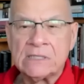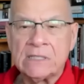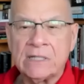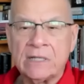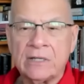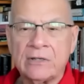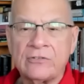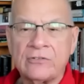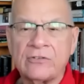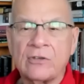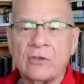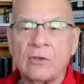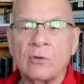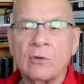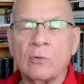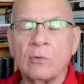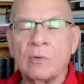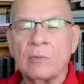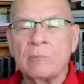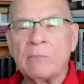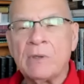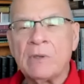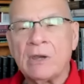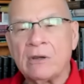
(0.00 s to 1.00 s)
So
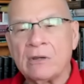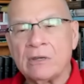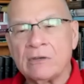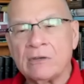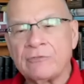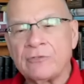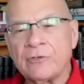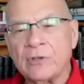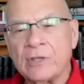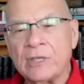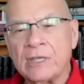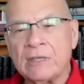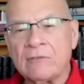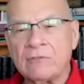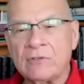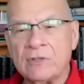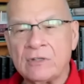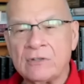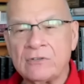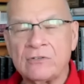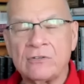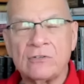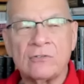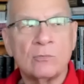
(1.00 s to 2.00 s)
merited
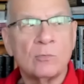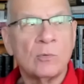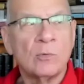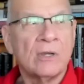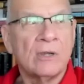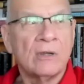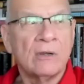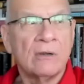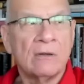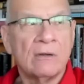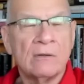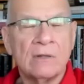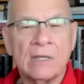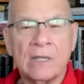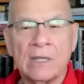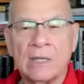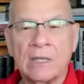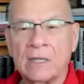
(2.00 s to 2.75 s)
forgiveness is where,